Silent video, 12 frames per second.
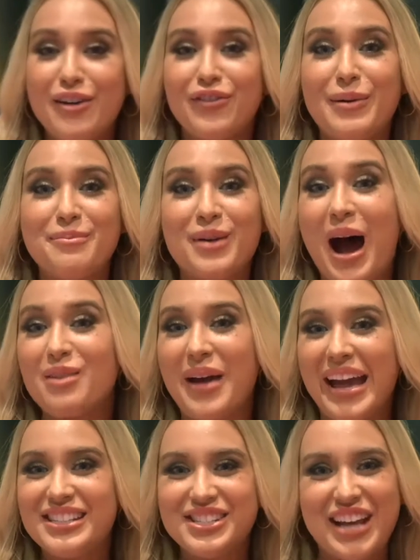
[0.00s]
From
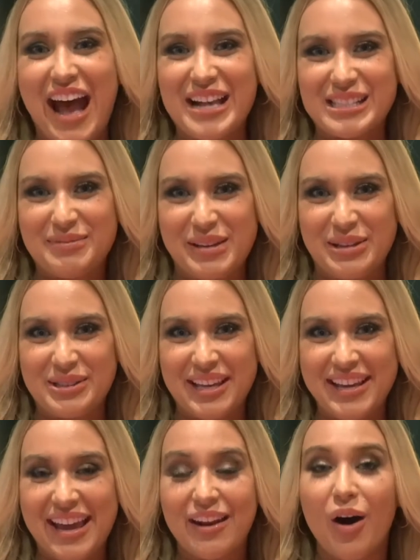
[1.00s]
Broadway to jazz
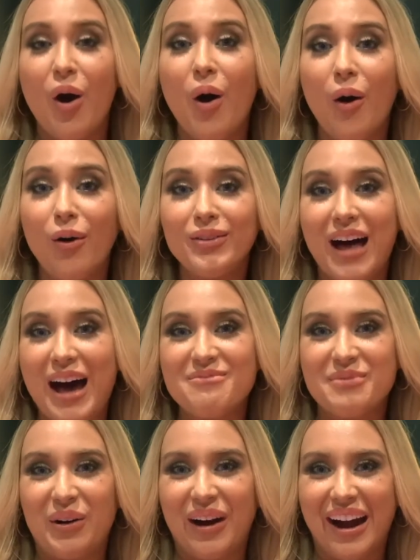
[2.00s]
music and a whole
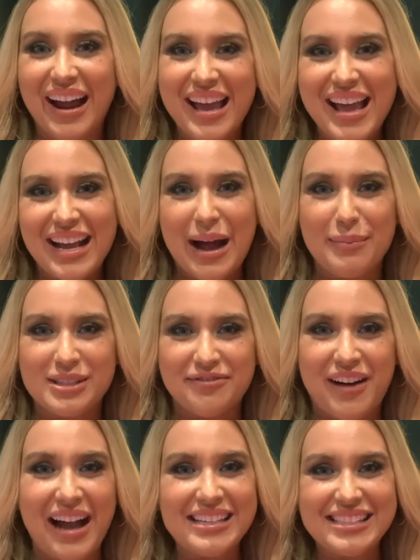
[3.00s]
lot more, come to
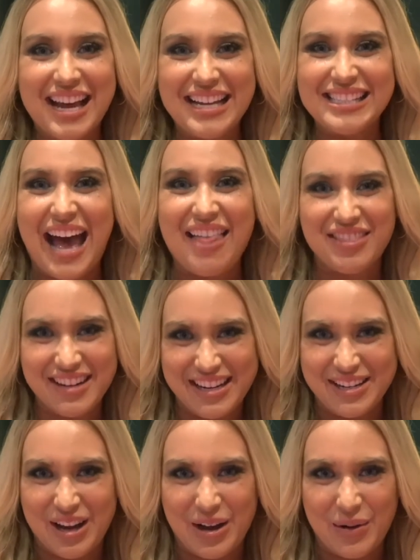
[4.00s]
Feinstein's at the
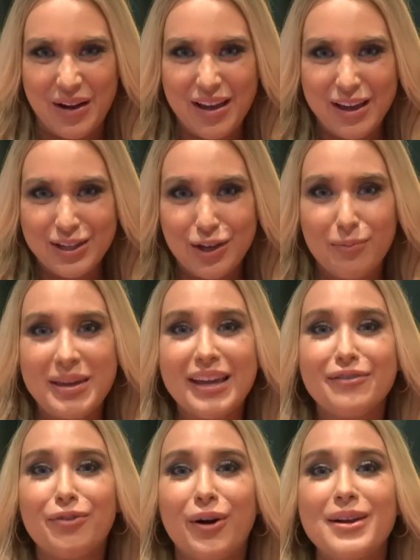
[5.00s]
Nikko. You'll be
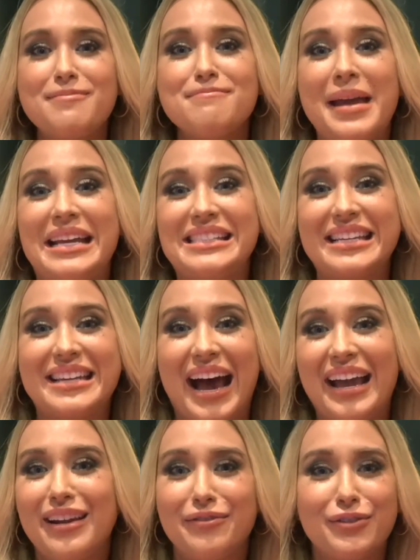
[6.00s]
in for an amazing
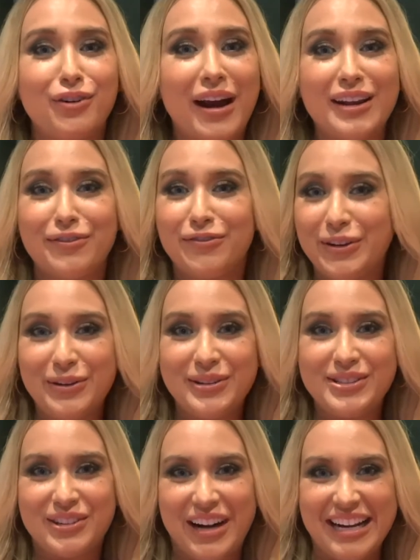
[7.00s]
night of great
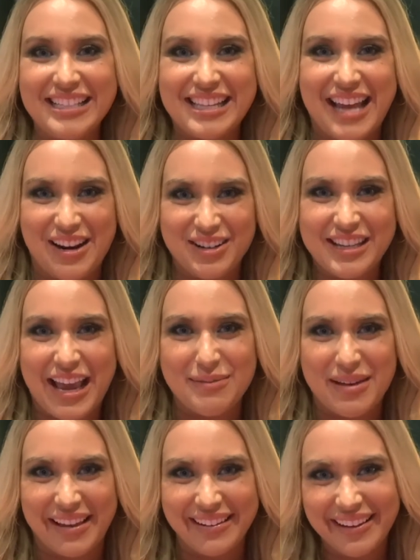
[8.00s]
food, drinks, and
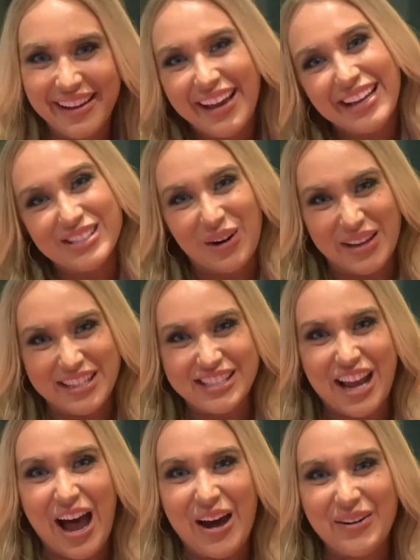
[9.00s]
entertainment. Enjoy the
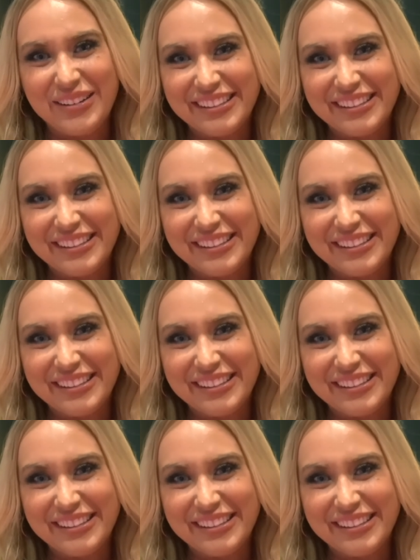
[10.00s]
show!